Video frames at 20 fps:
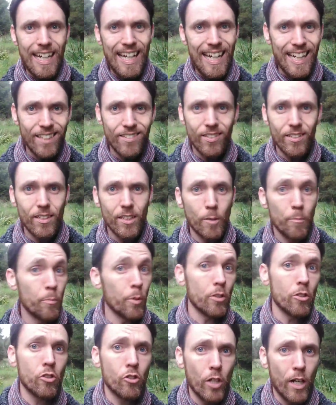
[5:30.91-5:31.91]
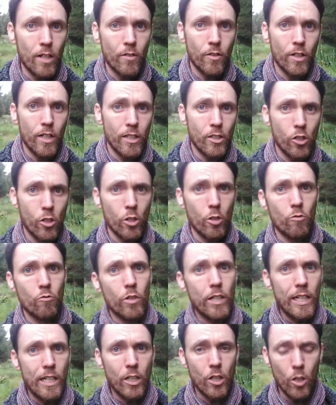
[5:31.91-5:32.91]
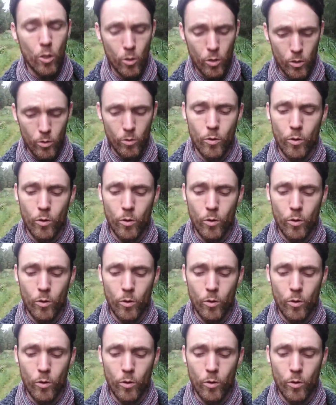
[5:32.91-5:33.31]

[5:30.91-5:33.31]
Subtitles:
isn't the bus driver that you don't really know